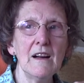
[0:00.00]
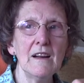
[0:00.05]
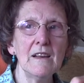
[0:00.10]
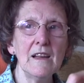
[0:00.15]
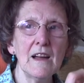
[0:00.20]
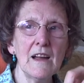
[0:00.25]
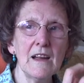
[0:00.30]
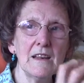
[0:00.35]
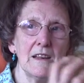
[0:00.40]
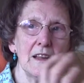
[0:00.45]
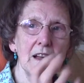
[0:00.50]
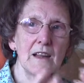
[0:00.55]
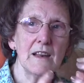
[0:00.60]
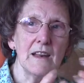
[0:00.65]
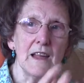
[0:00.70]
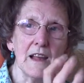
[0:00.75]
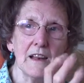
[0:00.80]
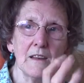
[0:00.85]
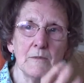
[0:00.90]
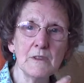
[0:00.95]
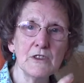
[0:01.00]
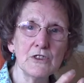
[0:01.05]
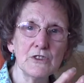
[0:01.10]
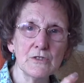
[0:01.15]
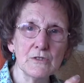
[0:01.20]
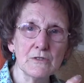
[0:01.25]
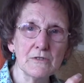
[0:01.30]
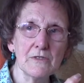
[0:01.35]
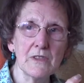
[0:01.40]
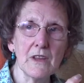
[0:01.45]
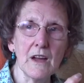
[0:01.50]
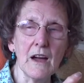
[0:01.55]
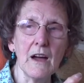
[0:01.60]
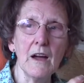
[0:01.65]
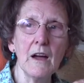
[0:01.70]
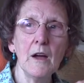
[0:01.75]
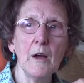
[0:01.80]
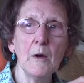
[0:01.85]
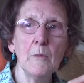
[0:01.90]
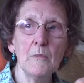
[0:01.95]
and had an element of
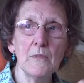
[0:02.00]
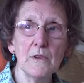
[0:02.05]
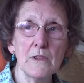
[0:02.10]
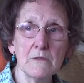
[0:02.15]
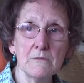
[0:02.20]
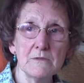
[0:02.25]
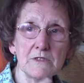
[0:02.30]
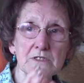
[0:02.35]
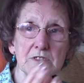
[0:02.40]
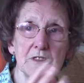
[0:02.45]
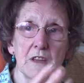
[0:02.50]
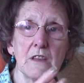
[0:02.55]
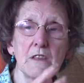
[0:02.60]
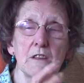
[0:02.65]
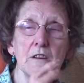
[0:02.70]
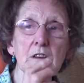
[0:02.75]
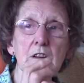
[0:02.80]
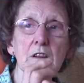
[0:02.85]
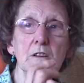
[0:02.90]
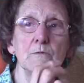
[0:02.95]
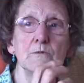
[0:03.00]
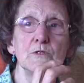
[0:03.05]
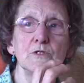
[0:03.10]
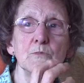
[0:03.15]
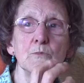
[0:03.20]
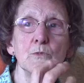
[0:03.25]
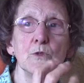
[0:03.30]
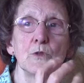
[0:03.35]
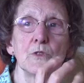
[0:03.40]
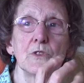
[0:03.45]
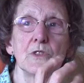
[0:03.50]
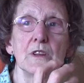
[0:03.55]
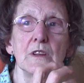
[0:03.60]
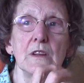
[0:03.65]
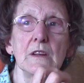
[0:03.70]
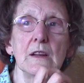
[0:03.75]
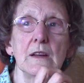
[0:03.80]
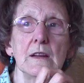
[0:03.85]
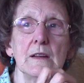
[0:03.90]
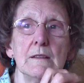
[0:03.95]
that but there was other it was more
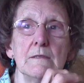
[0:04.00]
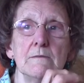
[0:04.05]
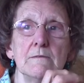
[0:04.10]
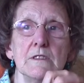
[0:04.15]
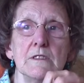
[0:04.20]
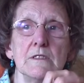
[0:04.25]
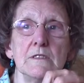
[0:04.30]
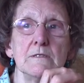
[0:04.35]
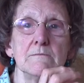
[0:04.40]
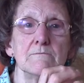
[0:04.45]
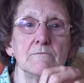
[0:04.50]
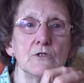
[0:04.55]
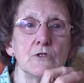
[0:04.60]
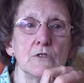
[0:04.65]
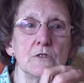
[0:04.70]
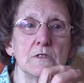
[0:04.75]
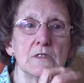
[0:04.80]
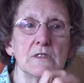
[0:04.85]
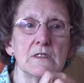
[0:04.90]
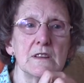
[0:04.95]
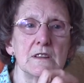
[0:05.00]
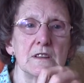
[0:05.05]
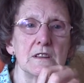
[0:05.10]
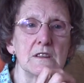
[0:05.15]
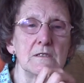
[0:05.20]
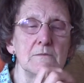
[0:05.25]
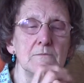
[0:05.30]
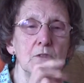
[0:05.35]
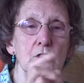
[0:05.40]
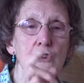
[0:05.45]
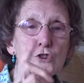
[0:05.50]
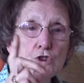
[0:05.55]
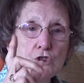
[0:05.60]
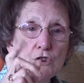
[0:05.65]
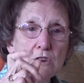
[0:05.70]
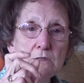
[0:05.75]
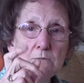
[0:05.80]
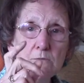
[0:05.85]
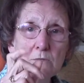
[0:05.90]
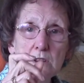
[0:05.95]
the the, the kind of
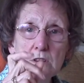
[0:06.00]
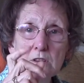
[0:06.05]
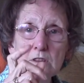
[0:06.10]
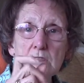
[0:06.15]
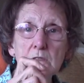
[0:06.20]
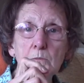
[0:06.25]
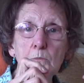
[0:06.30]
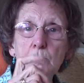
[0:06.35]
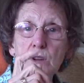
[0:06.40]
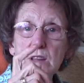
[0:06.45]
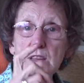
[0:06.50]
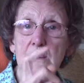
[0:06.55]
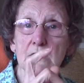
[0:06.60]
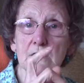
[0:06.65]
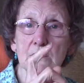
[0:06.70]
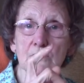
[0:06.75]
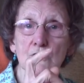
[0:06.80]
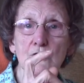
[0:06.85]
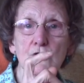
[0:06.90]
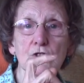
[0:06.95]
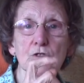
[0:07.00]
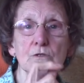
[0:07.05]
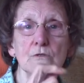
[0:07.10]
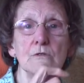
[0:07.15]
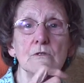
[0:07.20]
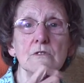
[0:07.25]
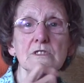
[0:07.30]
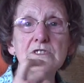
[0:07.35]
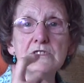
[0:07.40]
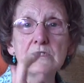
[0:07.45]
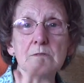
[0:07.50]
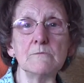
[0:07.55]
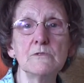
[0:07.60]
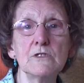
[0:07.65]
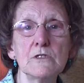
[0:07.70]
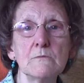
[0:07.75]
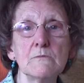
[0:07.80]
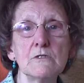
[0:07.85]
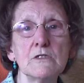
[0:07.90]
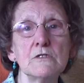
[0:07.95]
treatment, the pain control,
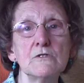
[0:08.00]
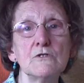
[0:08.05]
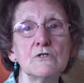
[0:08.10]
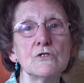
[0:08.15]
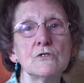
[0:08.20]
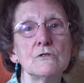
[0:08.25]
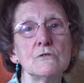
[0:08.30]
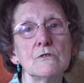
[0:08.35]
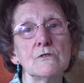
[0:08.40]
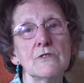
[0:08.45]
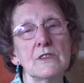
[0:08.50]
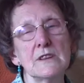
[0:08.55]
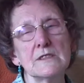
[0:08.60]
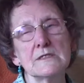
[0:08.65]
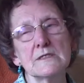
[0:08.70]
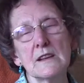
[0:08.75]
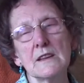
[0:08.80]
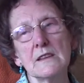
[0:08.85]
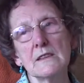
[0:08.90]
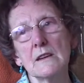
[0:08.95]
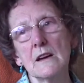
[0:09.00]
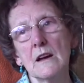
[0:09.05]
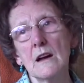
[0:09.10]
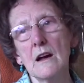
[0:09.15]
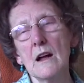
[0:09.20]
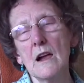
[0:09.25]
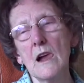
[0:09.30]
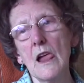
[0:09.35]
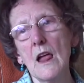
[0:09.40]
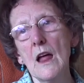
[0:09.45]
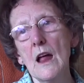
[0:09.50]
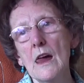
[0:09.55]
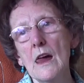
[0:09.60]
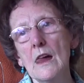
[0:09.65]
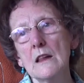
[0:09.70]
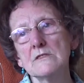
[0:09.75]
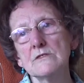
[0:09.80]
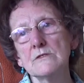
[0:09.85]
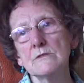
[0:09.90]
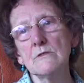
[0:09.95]
symptom control, things like that.
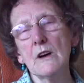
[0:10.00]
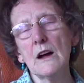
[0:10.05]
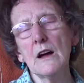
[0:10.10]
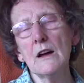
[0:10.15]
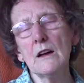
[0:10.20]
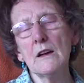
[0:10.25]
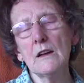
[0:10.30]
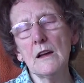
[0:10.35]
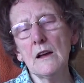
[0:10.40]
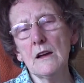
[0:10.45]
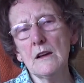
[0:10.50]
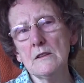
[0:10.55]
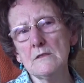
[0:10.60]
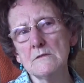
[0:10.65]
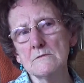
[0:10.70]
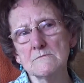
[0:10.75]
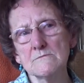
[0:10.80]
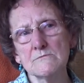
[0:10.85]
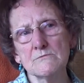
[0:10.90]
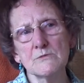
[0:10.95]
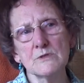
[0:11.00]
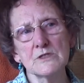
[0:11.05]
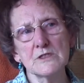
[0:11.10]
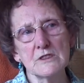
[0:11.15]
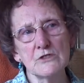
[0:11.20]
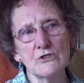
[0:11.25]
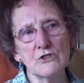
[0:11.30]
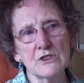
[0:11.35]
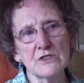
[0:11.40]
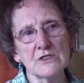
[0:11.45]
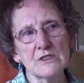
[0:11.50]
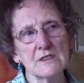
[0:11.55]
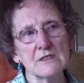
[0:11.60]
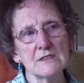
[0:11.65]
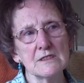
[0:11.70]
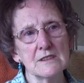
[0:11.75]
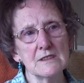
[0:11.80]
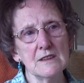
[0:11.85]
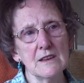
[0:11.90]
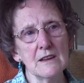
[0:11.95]
And so I, I was
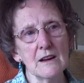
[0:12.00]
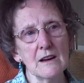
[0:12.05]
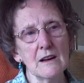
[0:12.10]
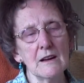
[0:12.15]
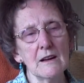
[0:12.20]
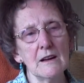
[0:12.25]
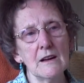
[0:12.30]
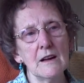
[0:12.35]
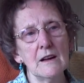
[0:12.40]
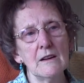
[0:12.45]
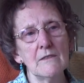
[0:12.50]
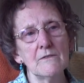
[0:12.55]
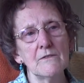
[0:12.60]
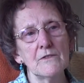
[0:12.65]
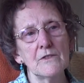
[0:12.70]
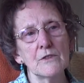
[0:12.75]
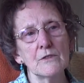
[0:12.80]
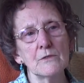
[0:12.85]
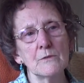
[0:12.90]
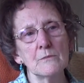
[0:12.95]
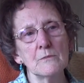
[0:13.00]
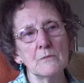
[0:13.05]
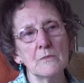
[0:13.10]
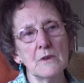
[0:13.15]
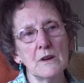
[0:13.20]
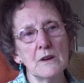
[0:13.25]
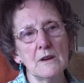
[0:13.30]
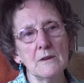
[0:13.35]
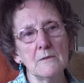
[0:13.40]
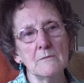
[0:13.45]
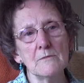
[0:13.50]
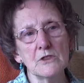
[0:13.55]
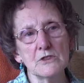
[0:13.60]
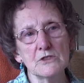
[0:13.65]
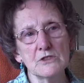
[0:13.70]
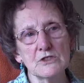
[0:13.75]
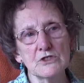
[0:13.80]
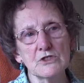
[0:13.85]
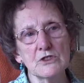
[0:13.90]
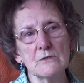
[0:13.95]
interested in that from um, the
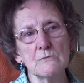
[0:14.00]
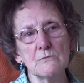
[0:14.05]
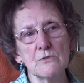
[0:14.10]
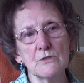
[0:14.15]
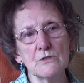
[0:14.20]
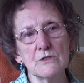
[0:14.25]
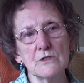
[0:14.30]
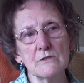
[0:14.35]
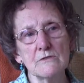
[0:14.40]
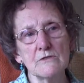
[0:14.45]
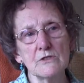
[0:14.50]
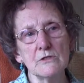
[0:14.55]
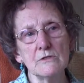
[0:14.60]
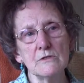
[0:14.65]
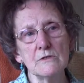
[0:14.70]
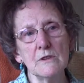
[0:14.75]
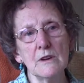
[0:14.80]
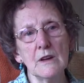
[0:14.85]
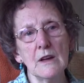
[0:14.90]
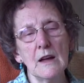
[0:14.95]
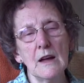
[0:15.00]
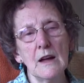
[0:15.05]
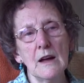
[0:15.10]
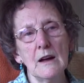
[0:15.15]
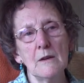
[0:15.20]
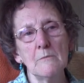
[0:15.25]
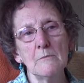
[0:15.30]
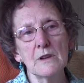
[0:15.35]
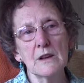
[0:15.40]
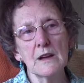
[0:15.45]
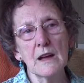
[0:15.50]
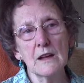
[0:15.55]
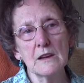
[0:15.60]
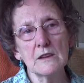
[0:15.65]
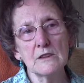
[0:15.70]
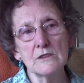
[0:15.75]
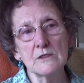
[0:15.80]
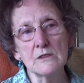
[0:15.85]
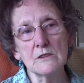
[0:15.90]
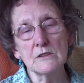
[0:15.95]
district point of view and
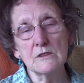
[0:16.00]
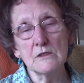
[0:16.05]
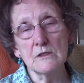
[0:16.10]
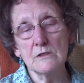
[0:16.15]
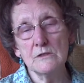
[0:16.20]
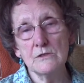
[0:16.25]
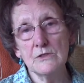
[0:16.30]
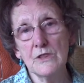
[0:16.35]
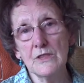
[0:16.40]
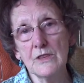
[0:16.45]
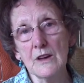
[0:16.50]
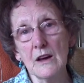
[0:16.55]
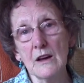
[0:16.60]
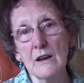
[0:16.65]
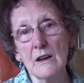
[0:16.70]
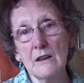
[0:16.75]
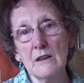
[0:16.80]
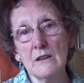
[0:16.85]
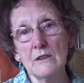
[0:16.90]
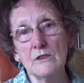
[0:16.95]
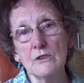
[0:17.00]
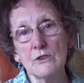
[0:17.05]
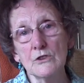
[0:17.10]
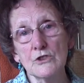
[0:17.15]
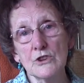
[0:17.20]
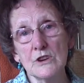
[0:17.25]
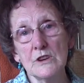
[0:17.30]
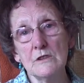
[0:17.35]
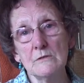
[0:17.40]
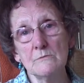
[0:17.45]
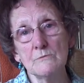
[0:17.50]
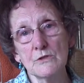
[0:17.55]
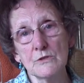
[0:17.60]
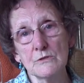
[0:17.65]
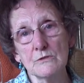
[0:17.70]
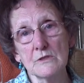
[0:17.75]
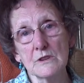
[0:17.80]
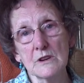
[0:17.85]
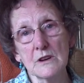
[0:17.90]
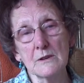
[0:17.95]
began to include that in our training
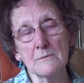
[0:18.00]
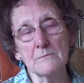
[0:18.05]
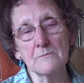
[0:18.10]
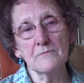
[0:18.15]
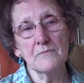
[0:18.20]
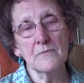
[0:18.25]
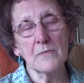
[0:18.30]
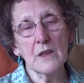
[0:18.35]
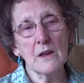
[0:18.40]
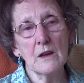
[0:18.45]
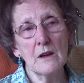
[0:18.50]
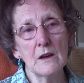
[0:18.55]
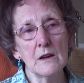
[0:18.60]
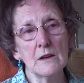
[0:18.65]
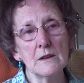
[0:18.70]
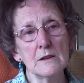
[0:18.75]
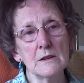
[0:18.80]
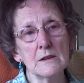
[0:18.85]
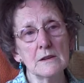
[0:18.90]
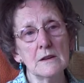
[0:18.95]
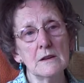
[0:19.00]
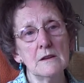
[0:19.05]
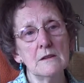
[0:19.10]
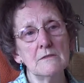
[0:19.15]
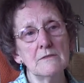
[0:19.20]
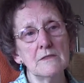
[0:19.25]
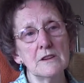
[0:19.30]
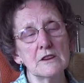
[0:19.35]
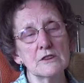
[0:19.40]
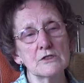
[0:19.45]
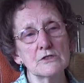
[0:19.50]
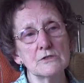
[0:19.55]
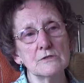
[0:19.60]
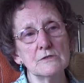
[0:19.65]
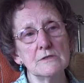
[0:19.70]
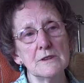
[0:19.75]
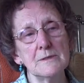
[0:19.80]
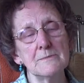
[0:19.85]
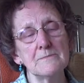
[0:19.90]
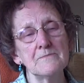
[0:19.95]
programme and uh, refer
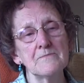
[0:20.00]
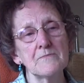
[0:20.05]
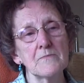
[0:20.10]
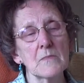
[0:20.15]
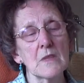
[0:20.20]
to it.